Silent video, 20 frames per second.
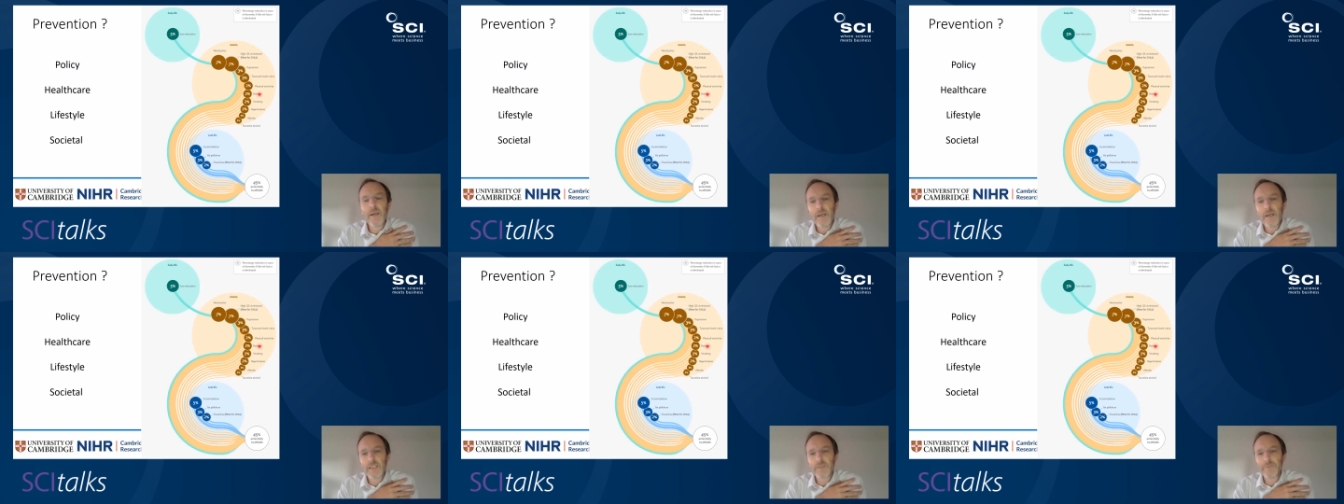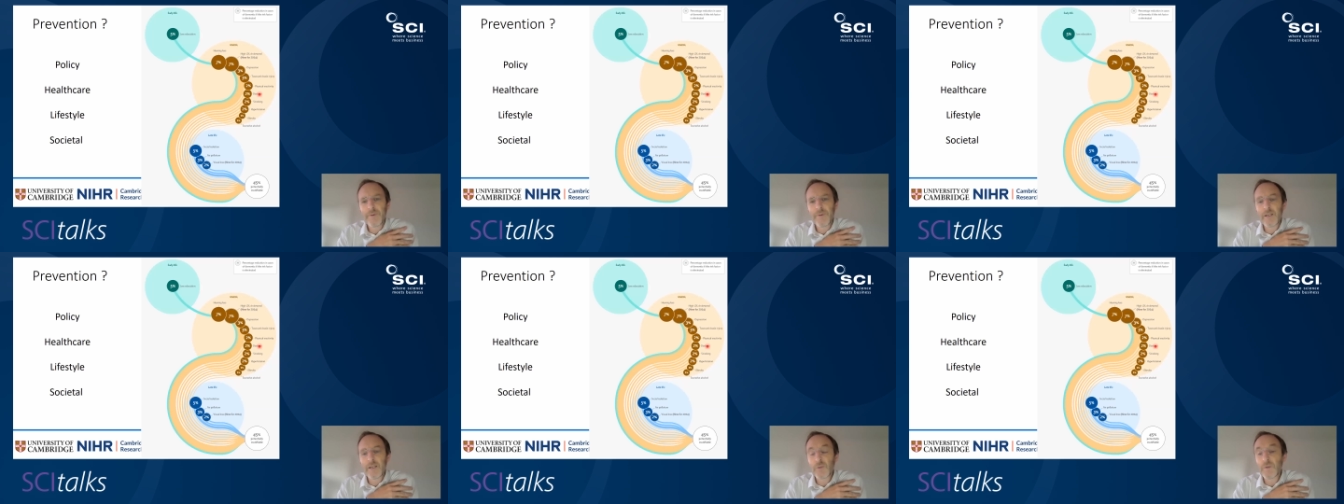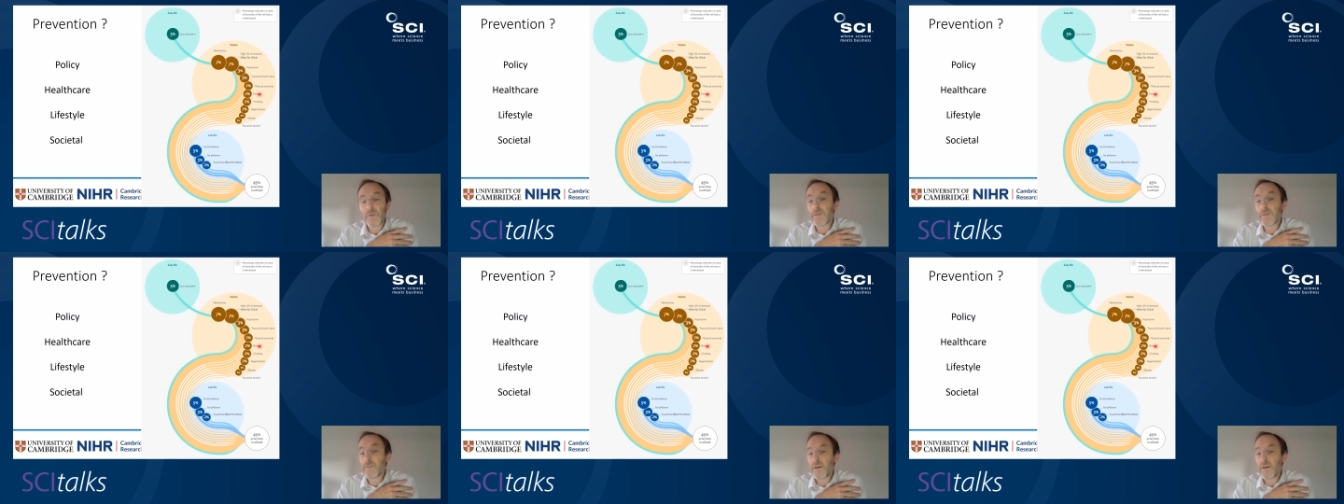is about
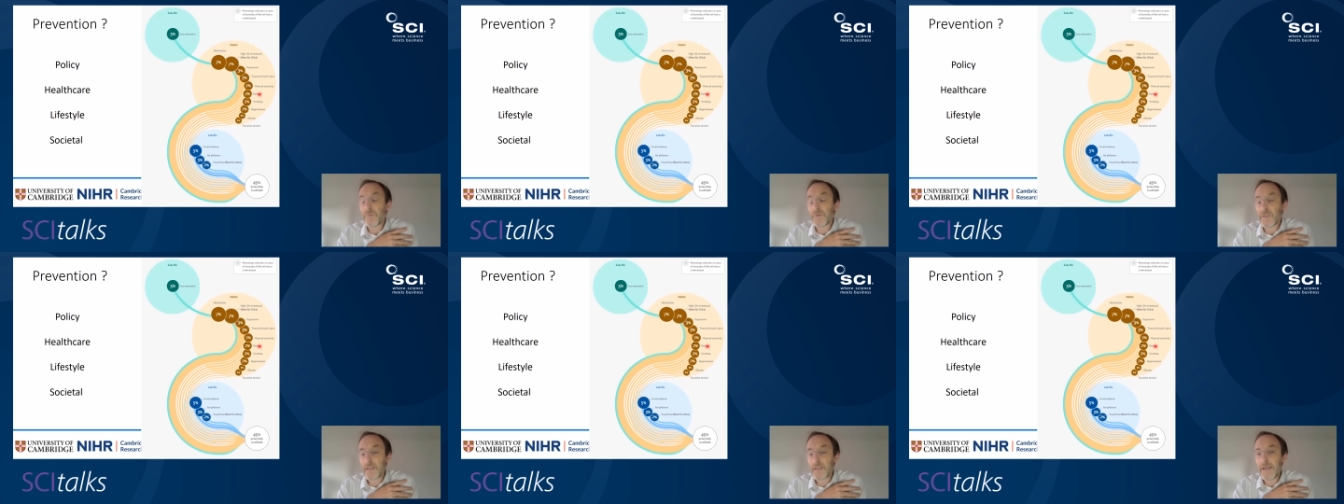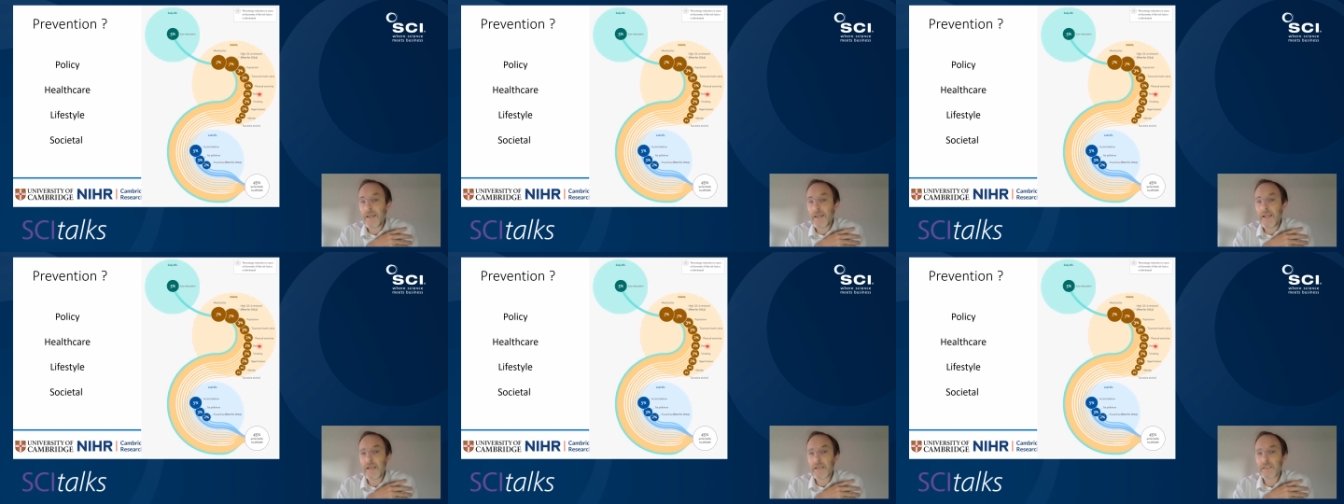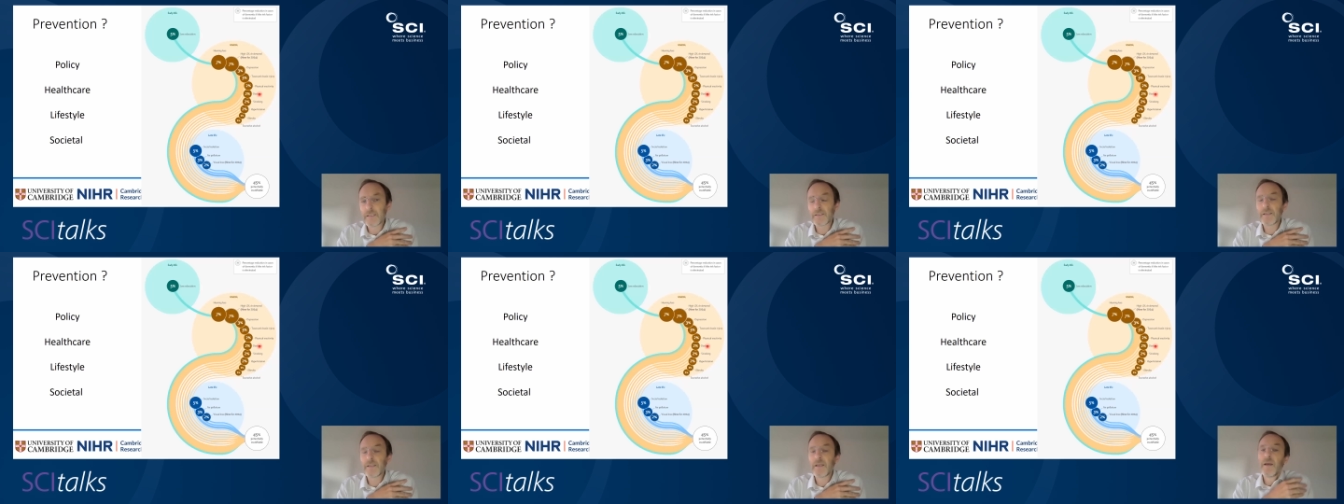25%
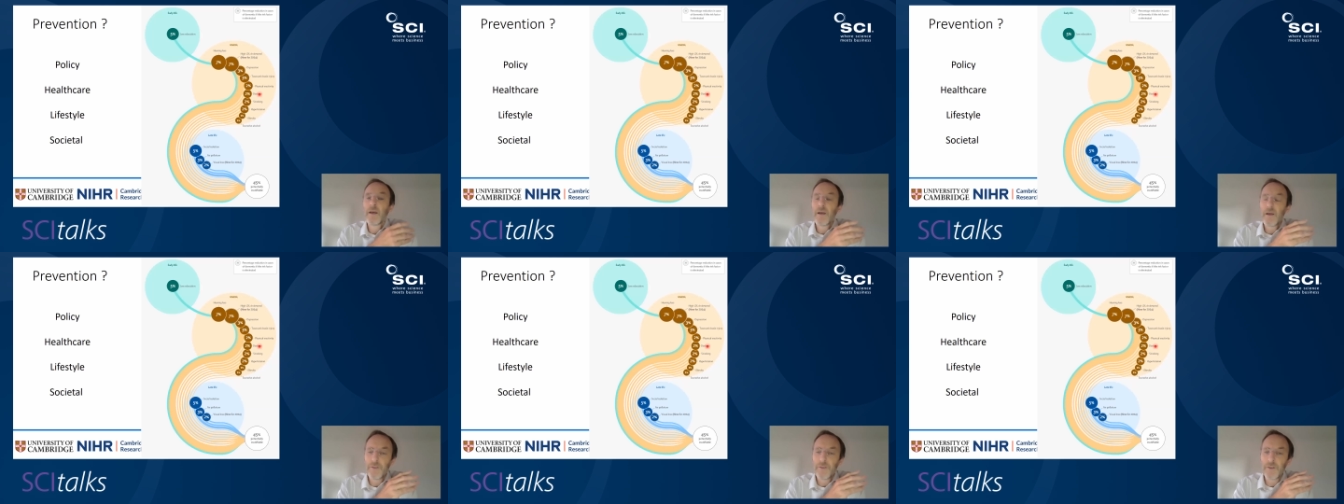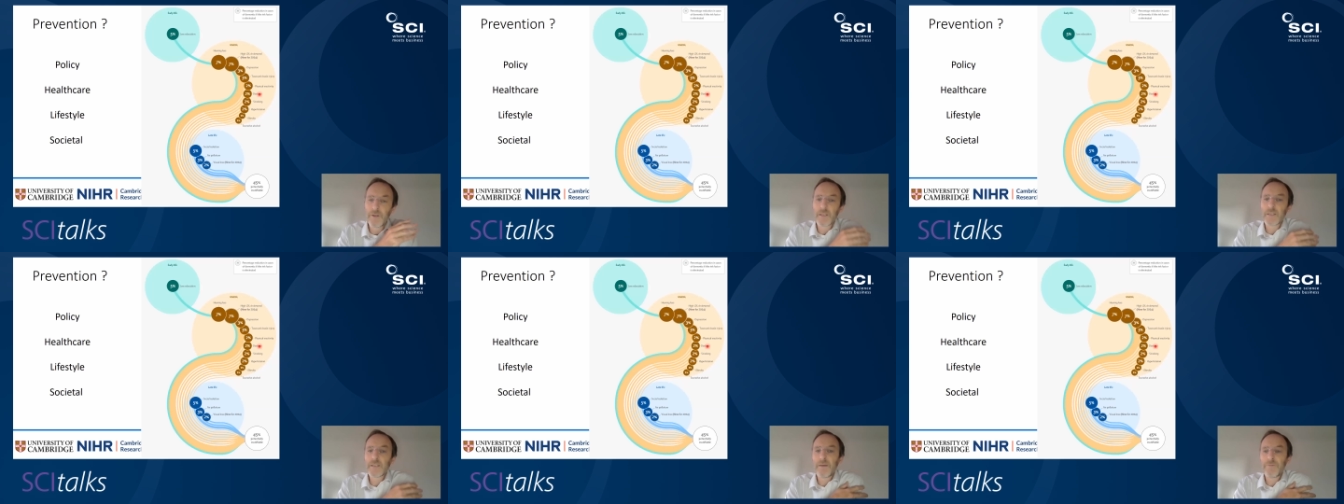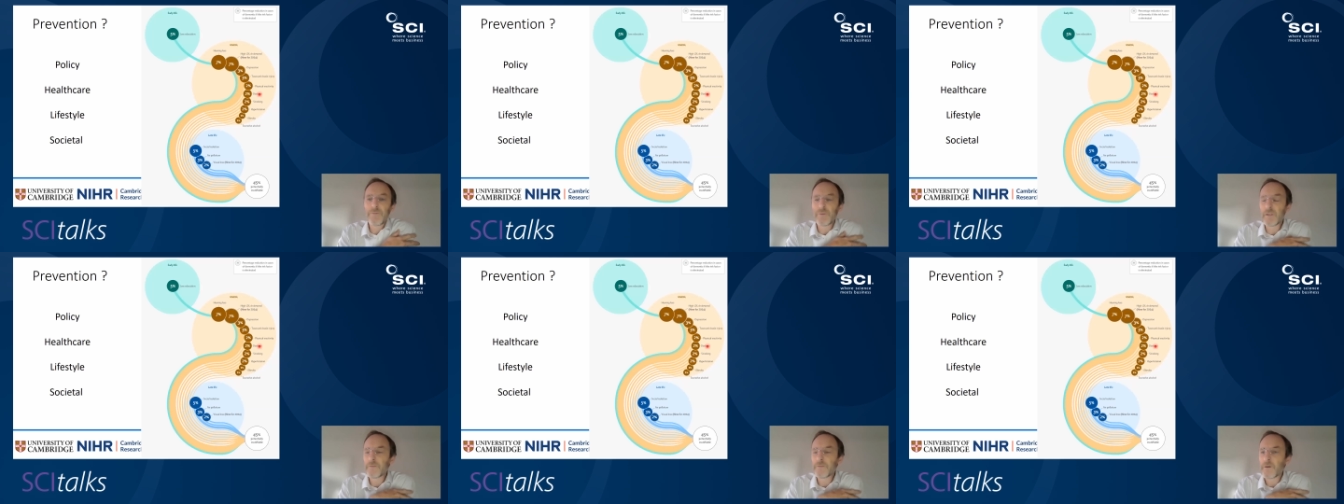less than a
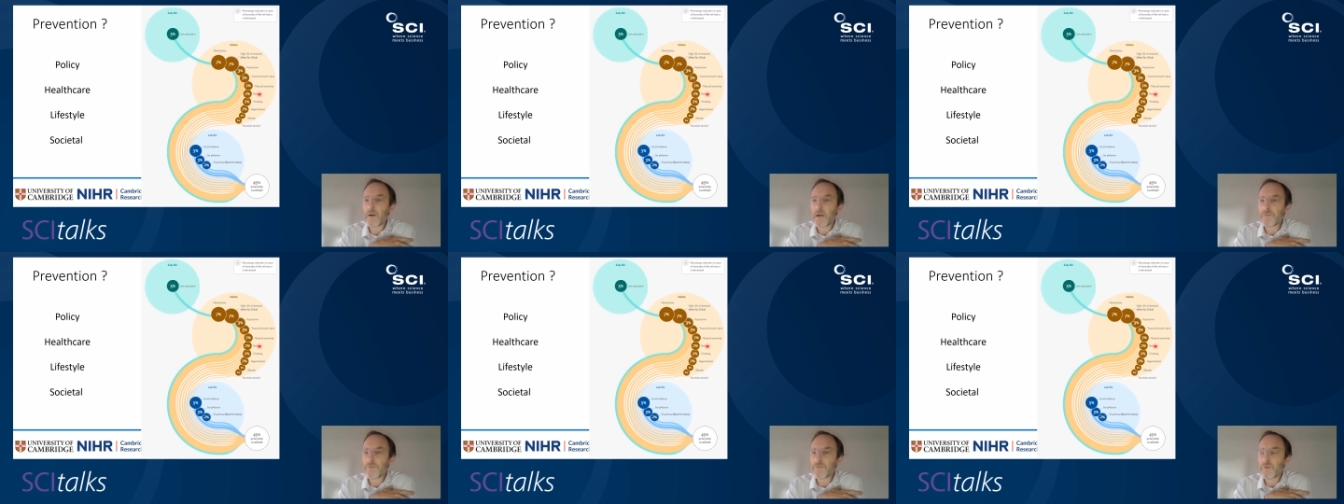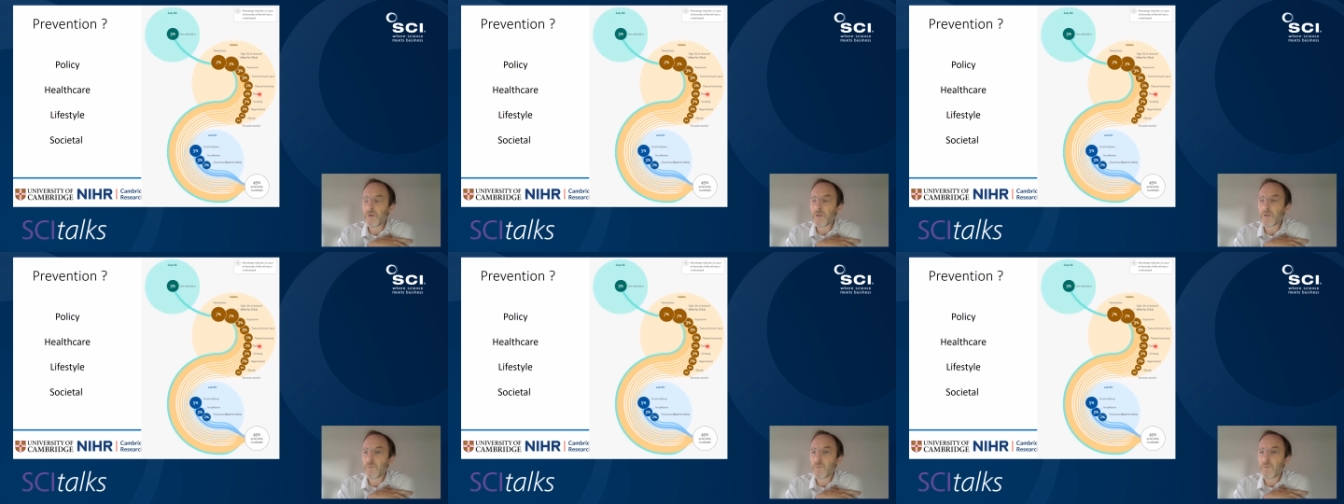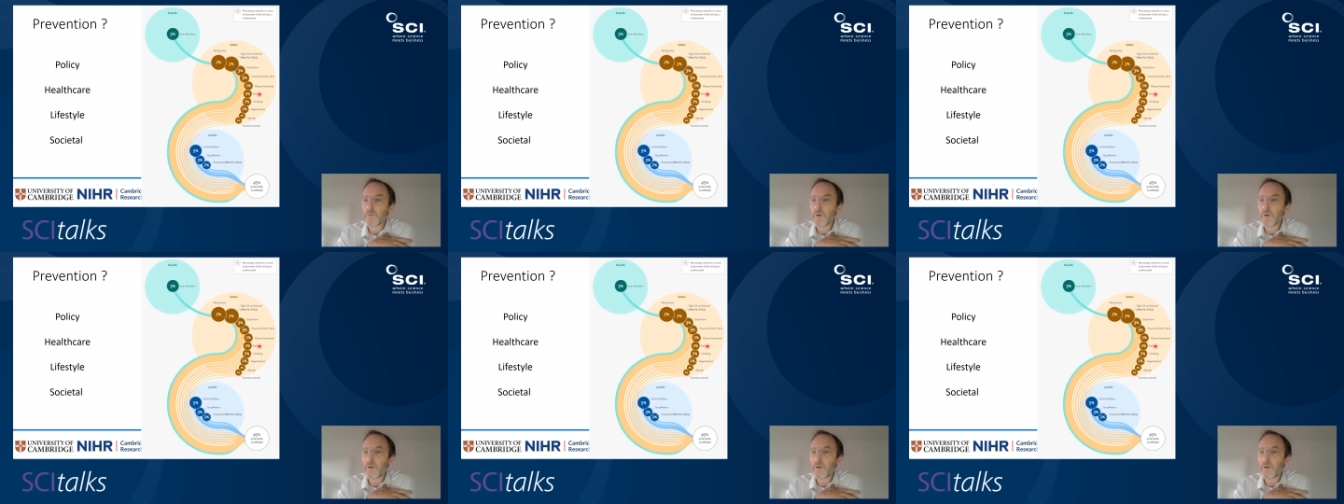75-year-old